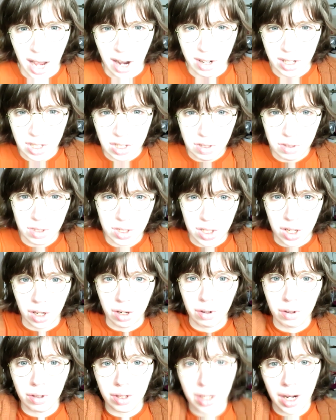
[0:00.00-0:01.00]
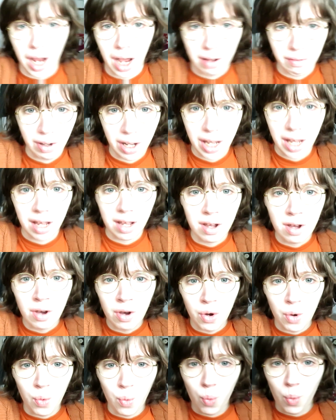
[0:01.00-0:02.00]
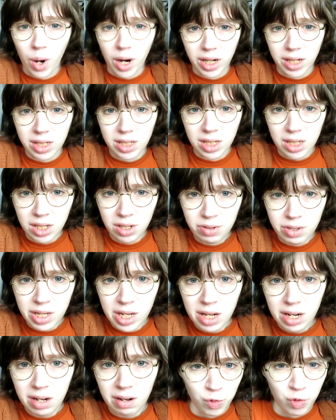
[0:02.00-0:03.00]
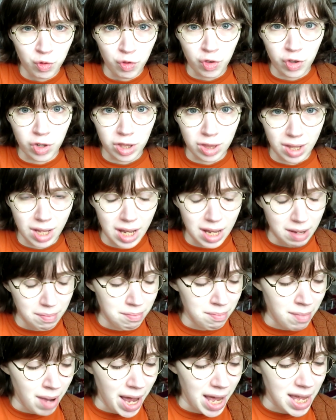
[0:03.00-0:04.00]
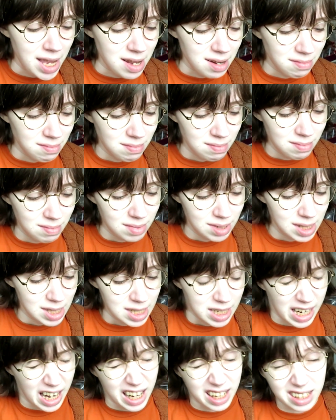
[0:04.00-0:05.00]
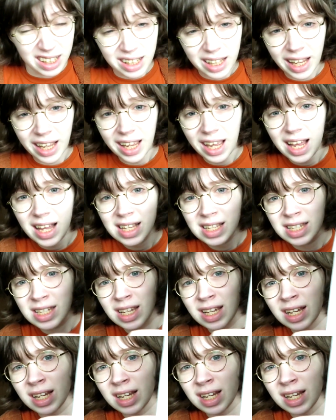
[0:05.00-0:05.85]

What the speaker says: how to use charcoal and how I wanted to use it for like my style, I guess.